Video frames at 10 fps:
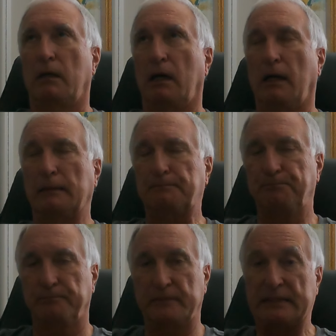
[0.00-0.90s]
um,
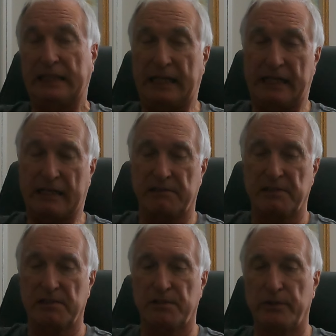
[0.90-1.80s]
that they had
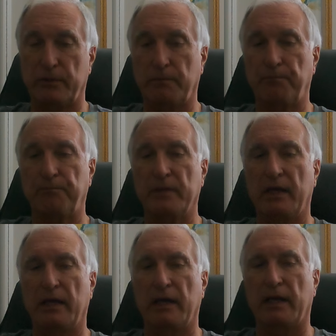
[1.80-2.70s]
access to.
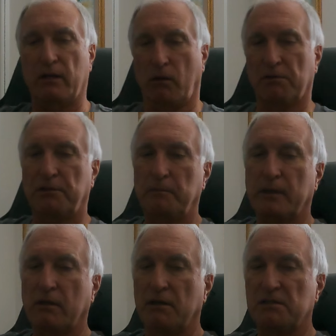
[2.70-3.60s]
And also
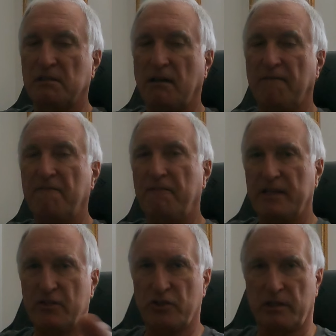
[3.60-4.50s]
because of
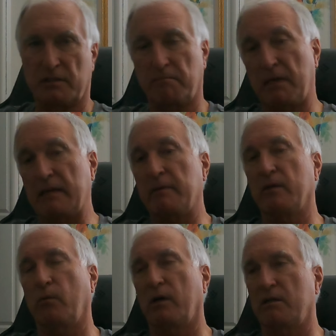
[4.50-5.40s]
vengeance. Maybe
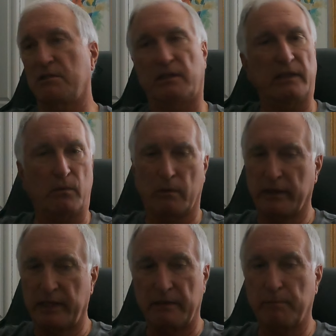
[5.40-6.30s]
it was that they
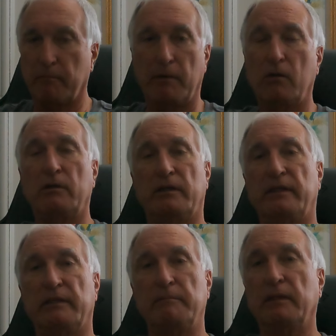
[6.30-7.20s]
weren't getting
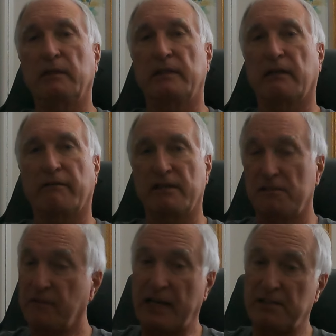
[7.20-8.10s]
promoted in the military
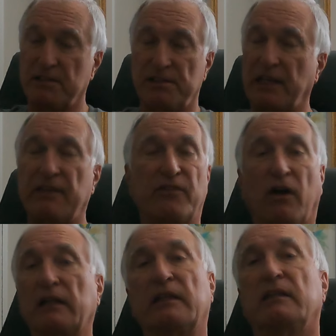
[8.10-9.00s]
as fast as they
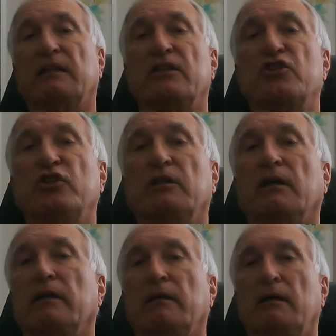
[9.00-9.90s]
thought that they
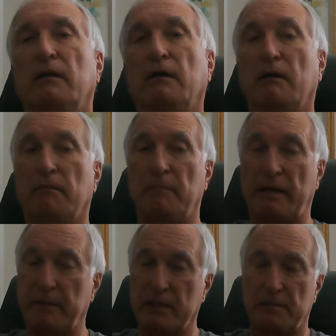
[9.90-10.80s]
should.
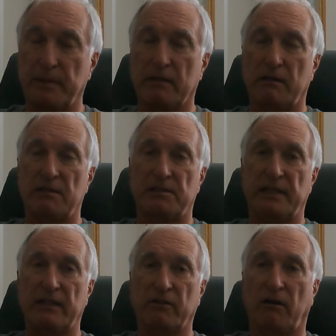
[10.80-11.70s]
Maybe it's because
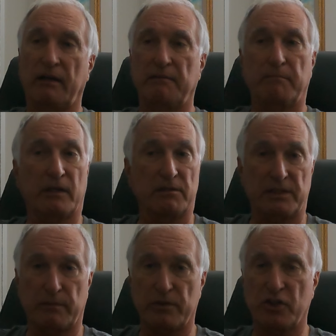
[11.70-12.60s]
they thought,
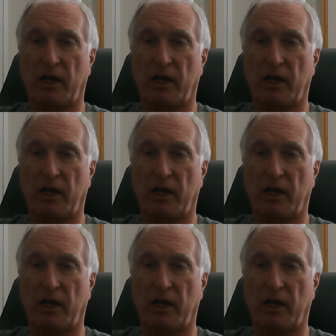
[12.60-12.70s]
because they were